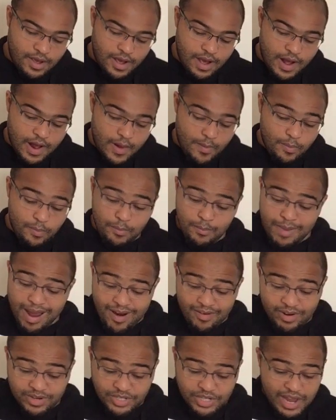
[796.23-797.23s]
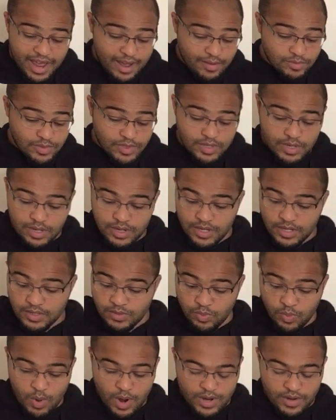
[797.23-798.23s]
Um, marriage
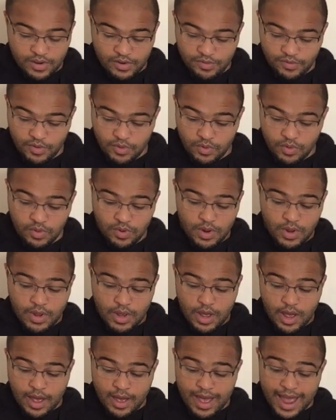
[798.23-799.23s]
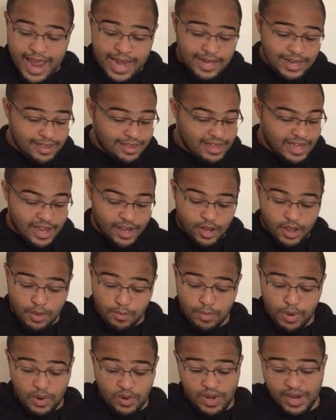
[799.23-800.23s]
counselors, wonderful. Uh, anything
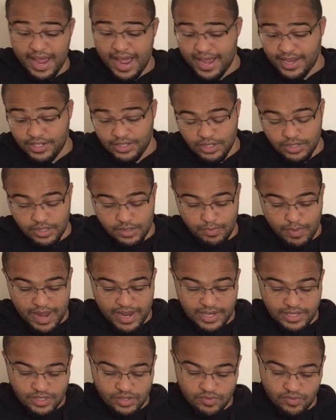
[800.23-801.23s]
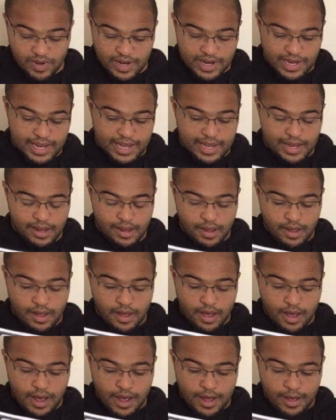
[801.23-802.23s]
communications based, really.
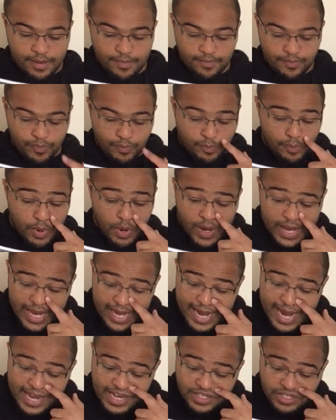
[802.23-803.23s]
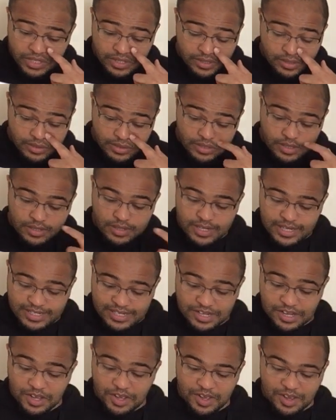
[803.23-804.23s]
Um, booking agents
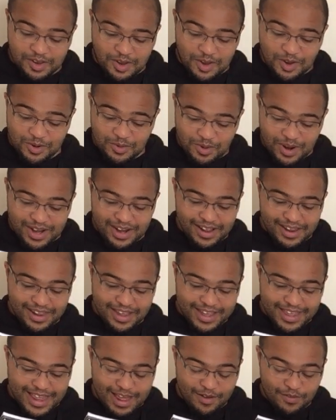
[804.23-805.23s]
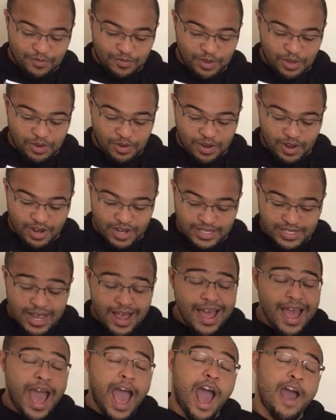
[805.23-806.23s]
is a good one. I like that for you guys.
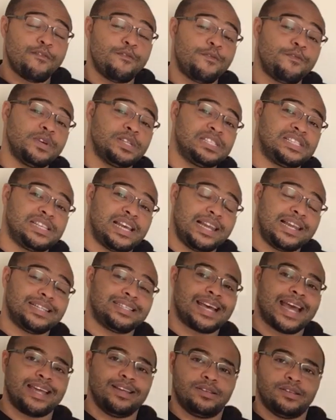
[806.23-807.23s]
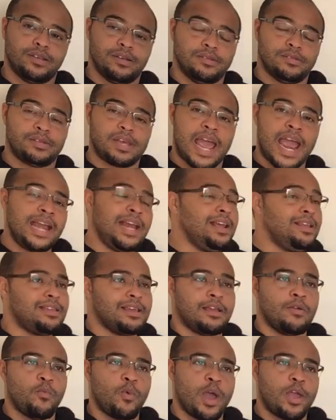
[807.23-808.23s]
And facilitators,
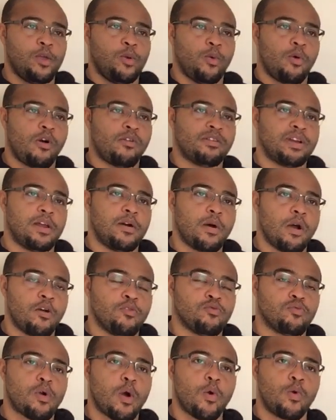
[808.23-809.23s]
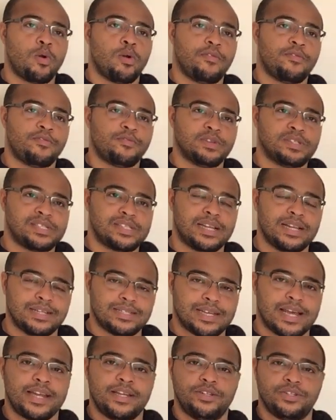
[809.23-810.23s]
anything where you are in a, a role of
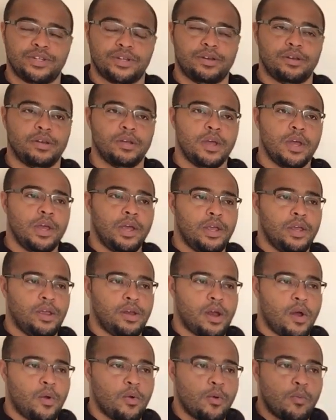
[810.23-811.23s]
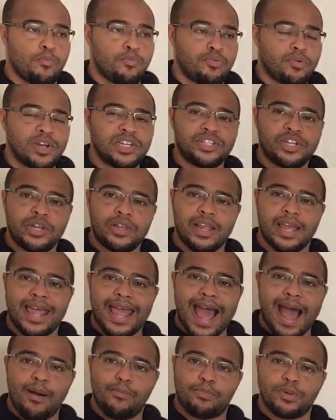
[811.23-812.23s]
facilitation, you know, bridging the
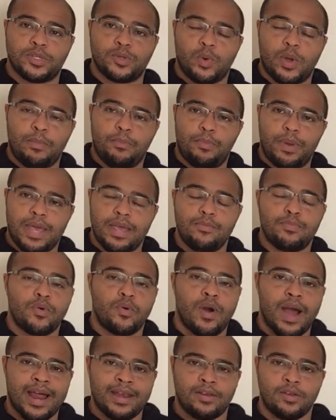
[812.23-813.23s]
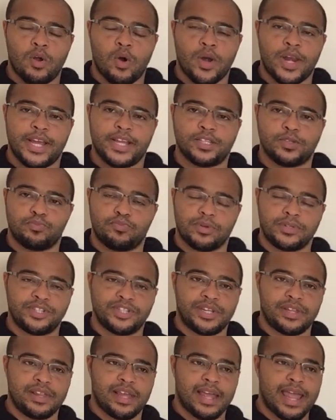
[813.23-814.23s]
gap between people and knowledge,
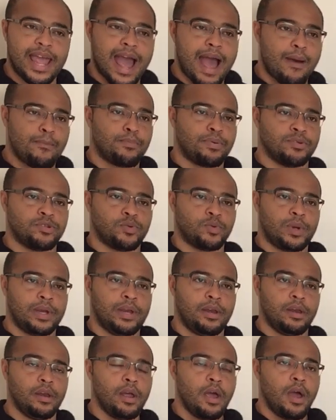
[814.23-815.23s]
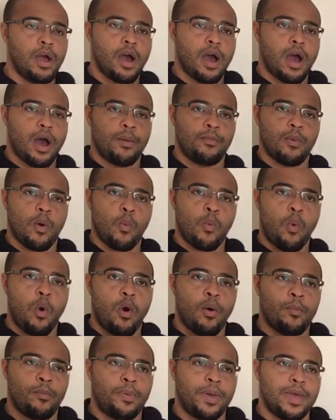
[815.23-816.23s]
bridging the gap between um,
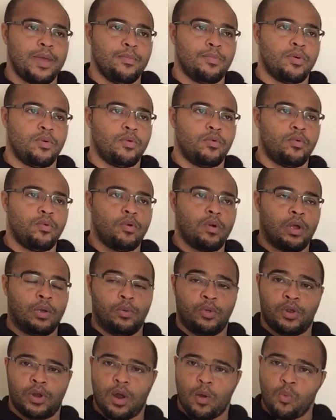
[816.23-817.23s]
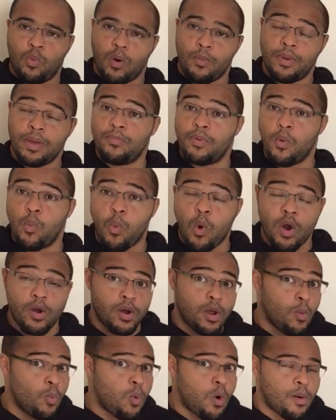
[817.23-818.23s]
what people, you know, what people
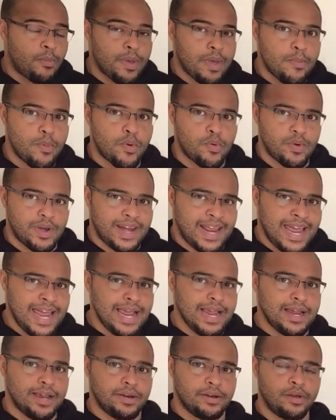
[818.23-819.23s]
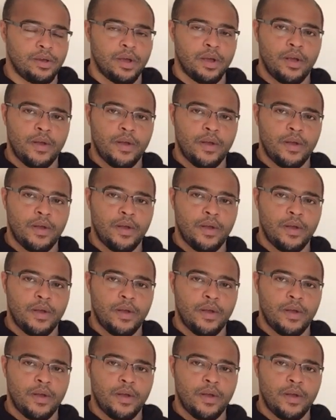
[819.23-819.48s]
want and what people need